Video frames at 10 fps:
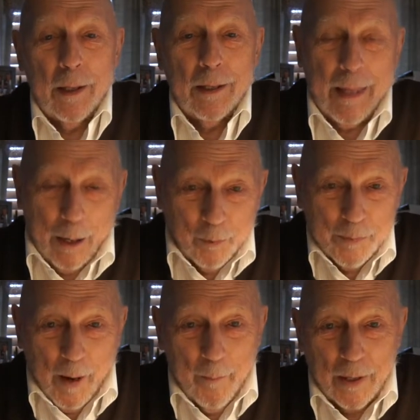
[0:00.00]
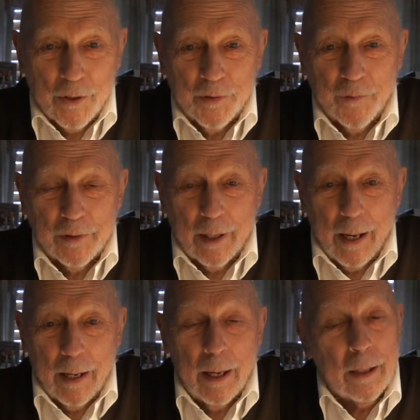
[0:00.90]
That was my message for
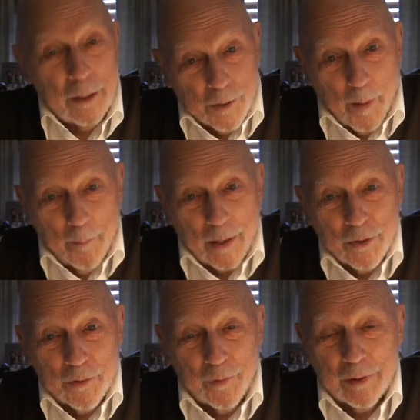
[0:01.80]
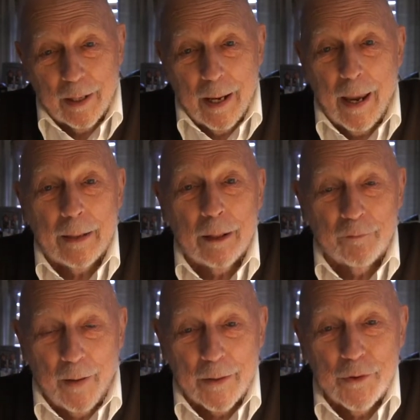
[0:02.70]
today. It is my message for today, and I
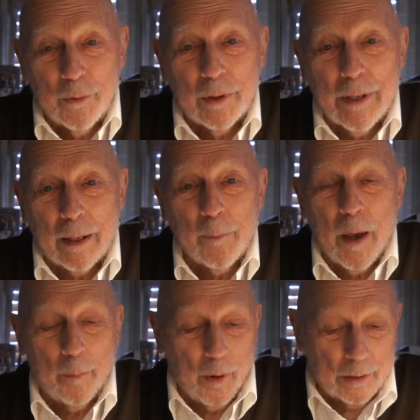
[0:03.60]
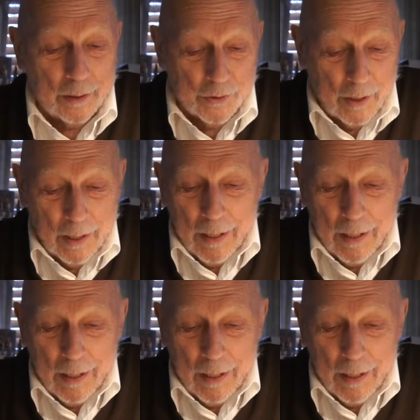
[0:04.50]
advise you to take me up on this.